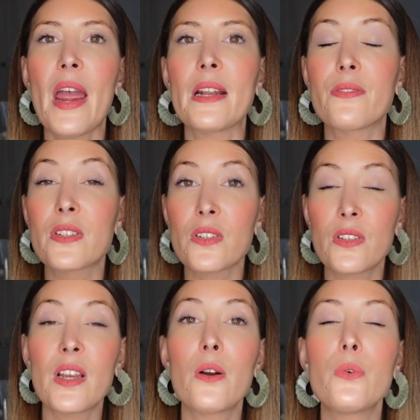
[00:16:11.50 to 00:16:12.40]
and the
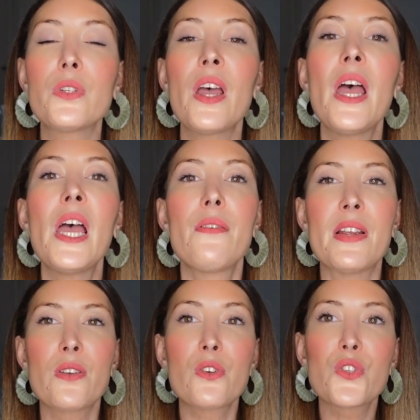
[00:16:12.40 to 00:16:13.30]
sandalwood.
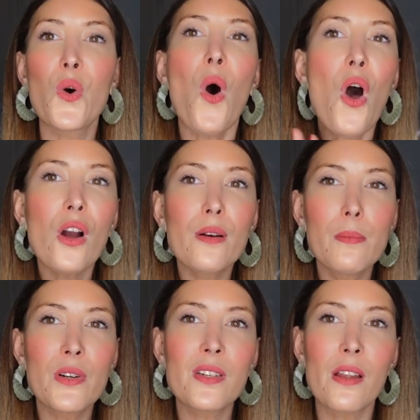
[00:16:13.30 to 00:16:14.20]
There's also
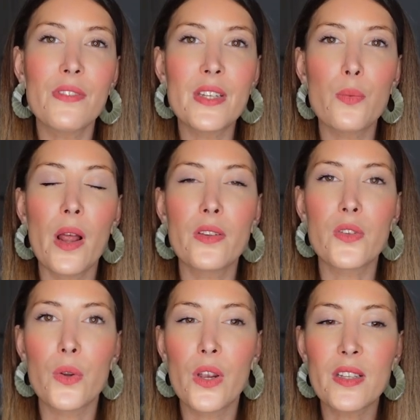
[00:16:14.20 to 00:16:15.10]
oakmoss on this one,
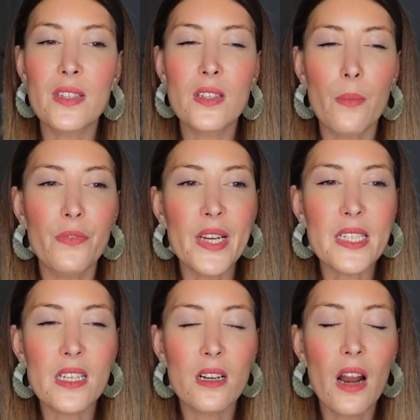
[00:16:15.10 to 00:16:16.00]
so you get something
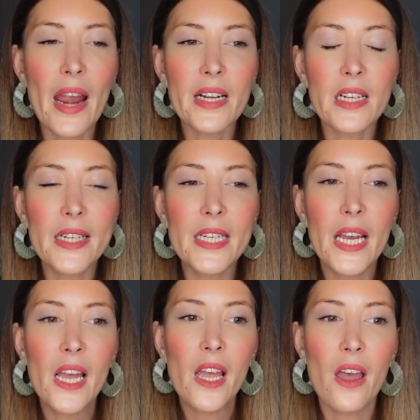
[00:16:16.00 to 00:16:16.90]

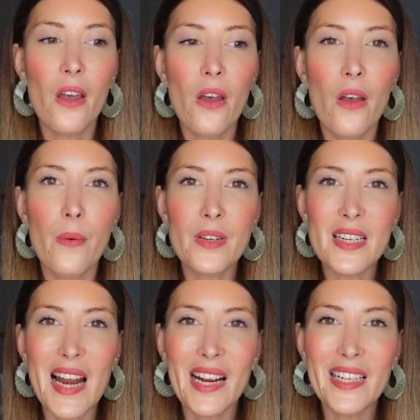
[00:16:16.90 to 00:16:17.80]
slightly
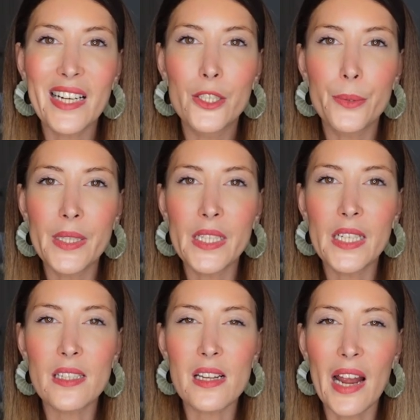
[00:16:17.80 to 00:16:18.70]
slightly
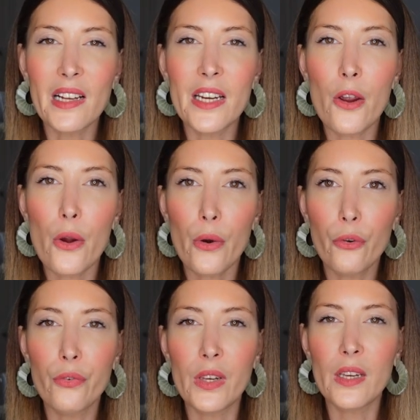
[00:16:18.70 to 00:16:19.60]
greeny, slightly
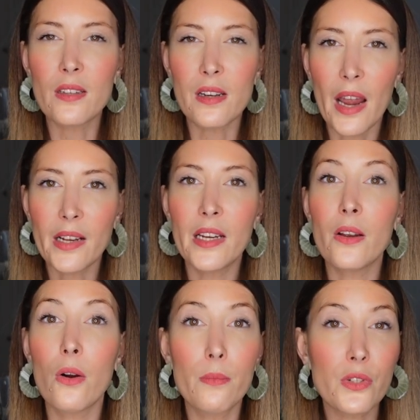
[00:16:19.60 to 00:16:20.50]
earthy,
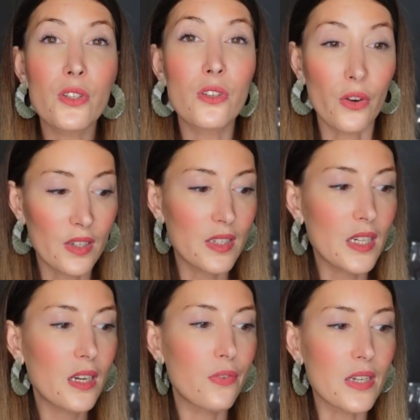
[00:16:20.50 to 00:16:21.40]
slightly almost
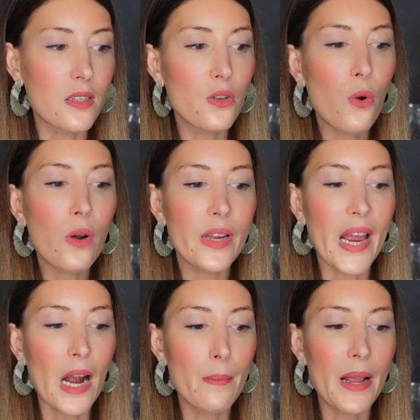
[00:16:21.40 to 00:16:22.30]
toxic. There's no
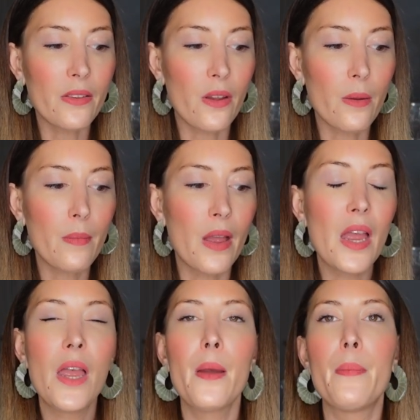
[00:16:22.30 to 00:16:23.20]
galbanum,
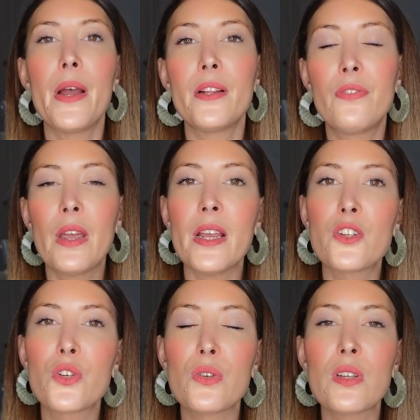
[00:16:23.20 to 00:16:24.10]
but
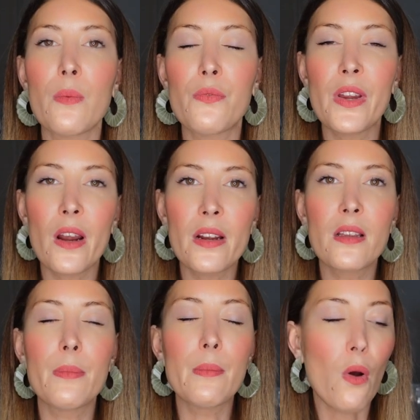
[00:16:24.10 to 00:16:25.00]
they choose something a
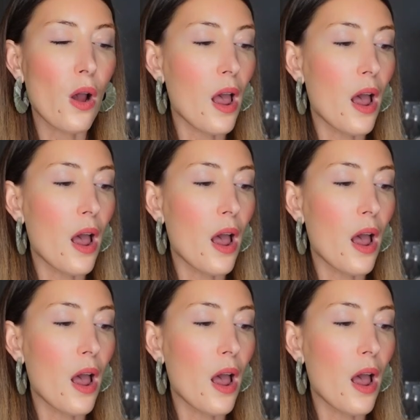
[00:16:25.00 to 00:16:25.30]
little bit more